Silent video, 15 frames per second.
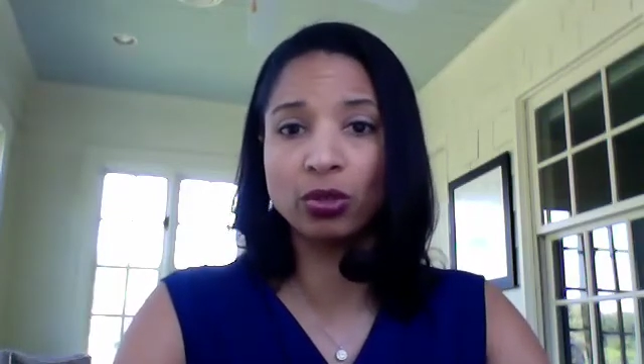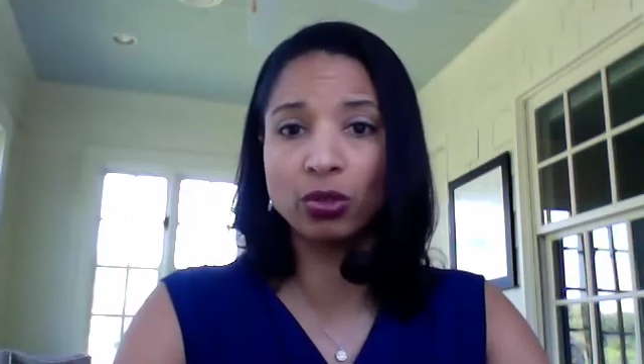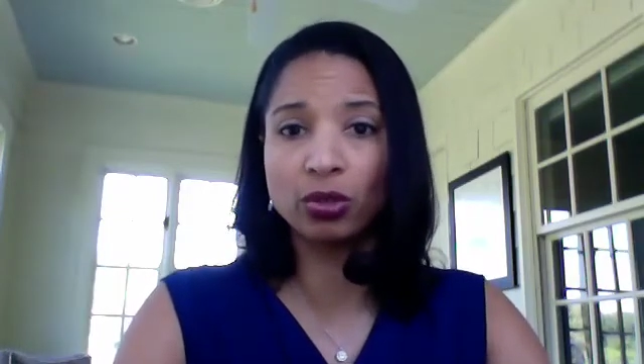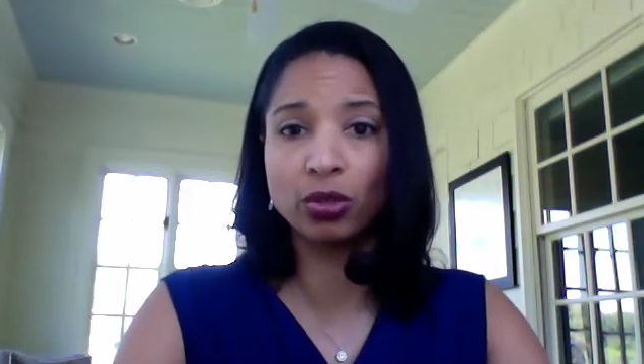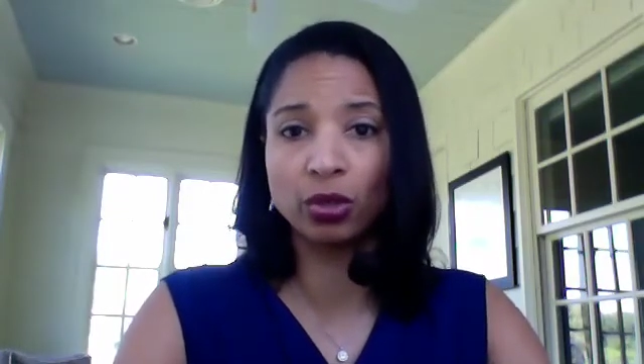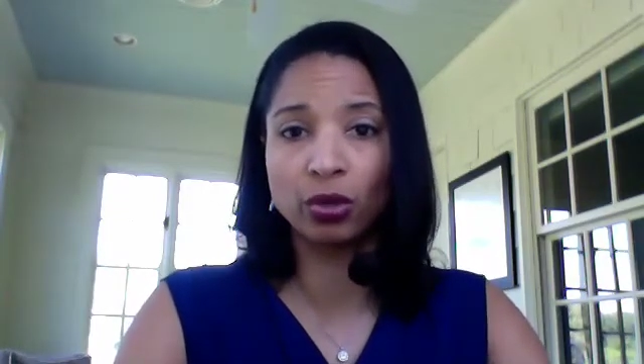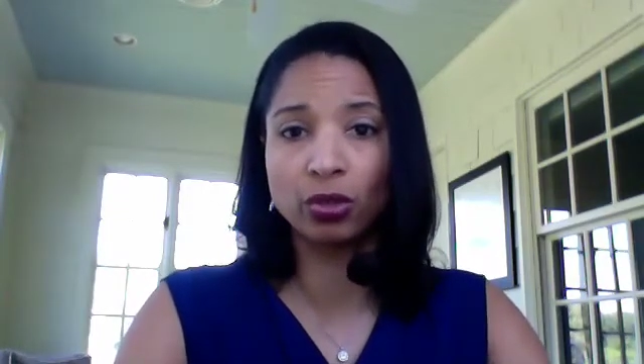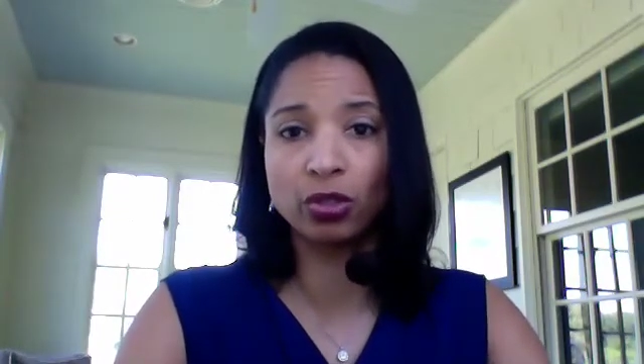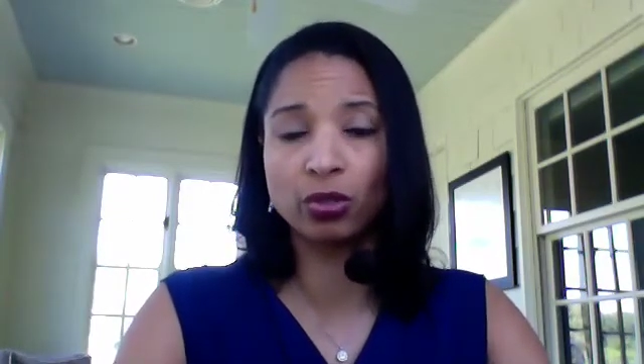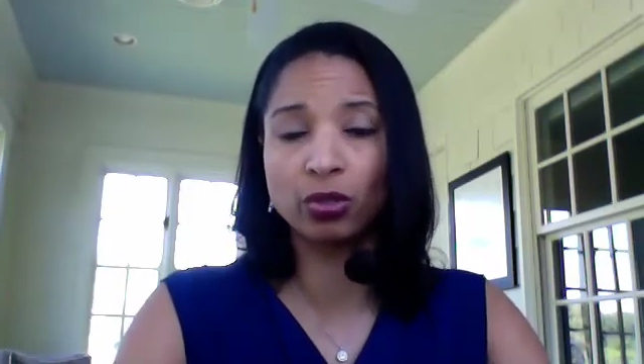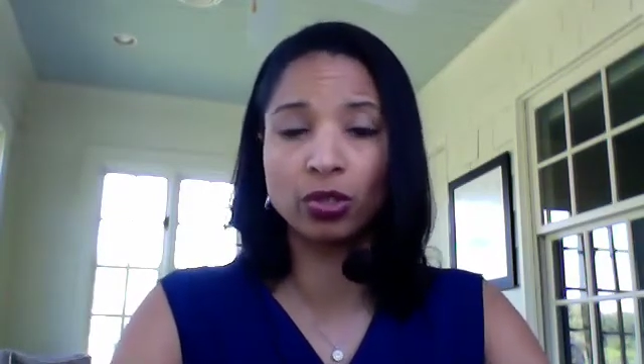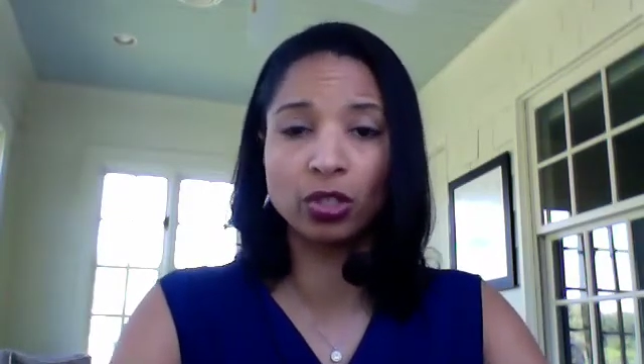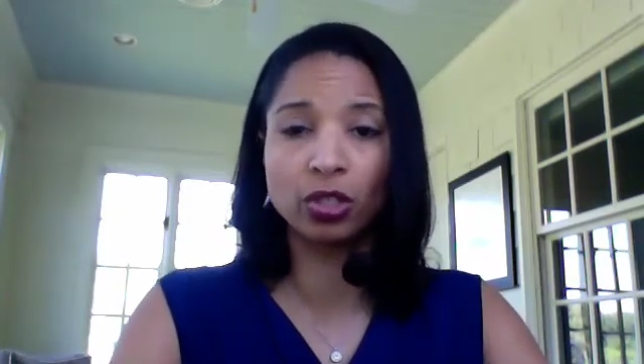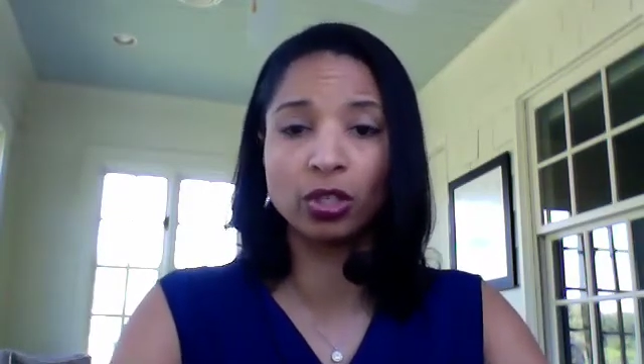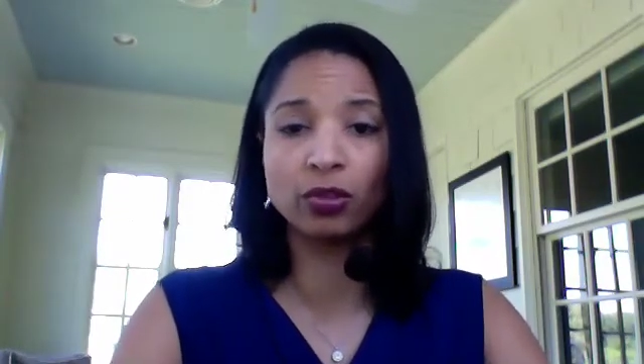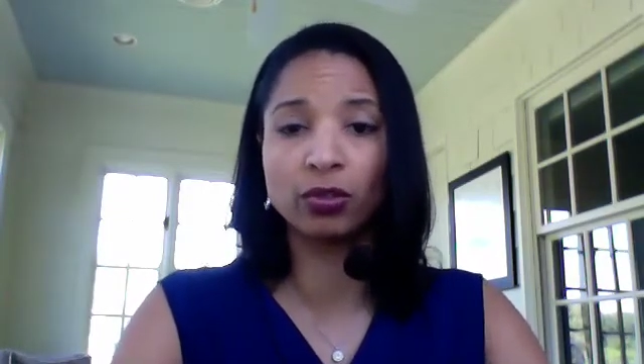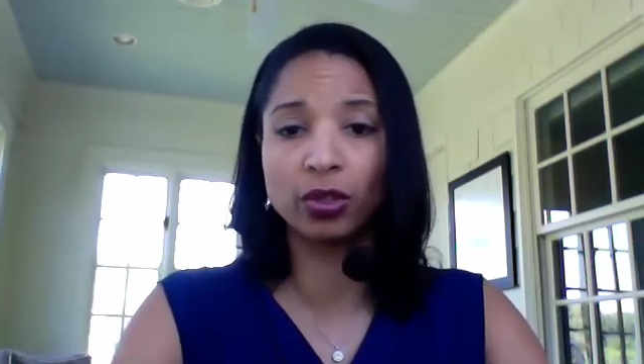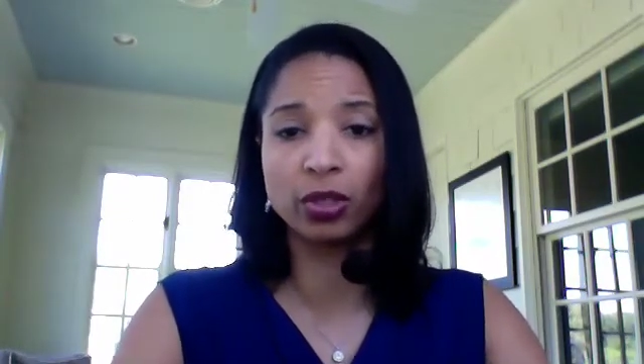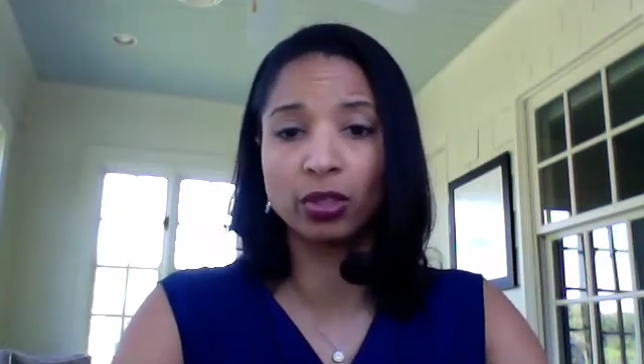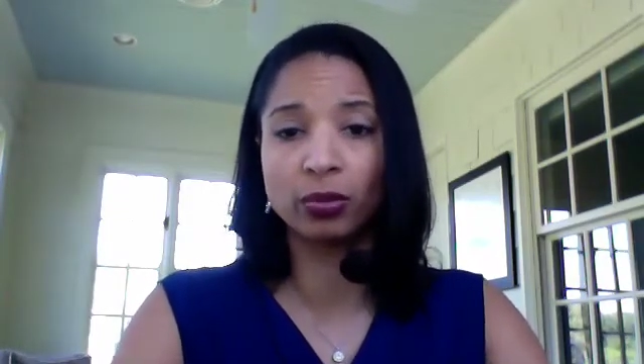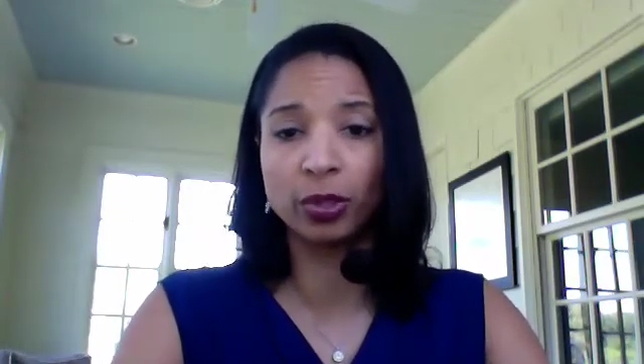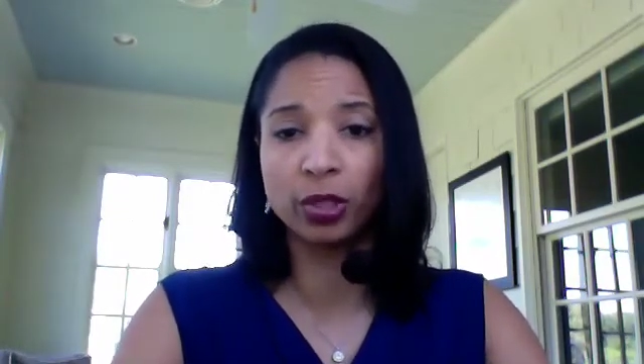use those to achieve
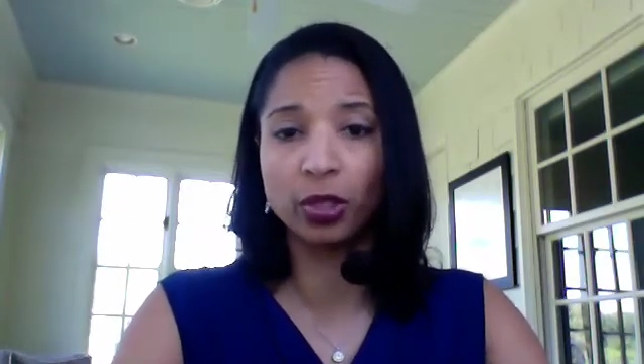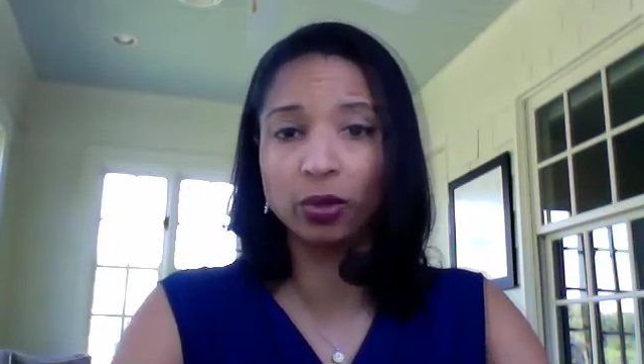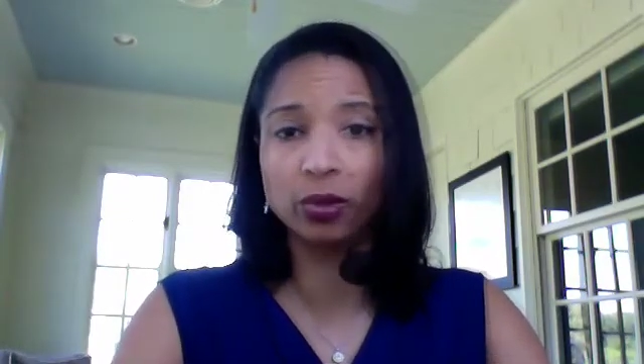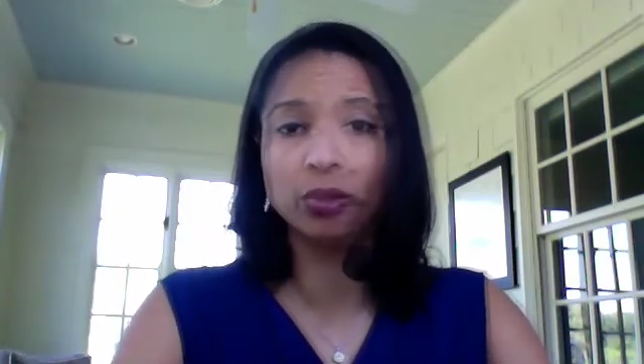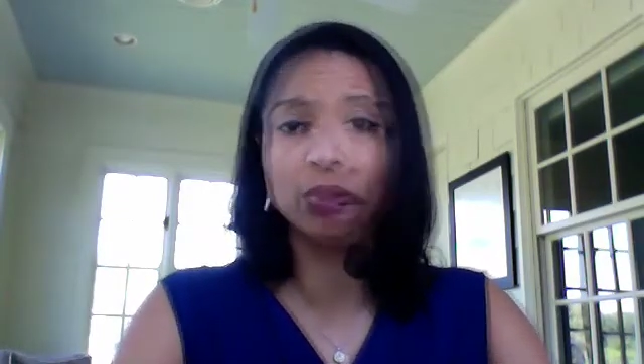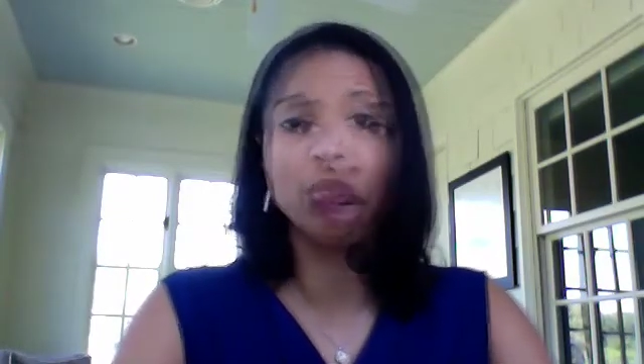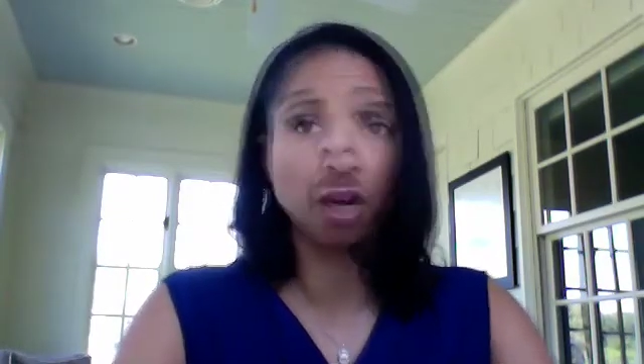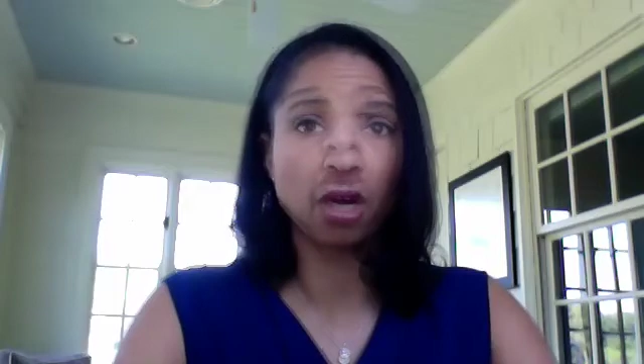your ultimate goals.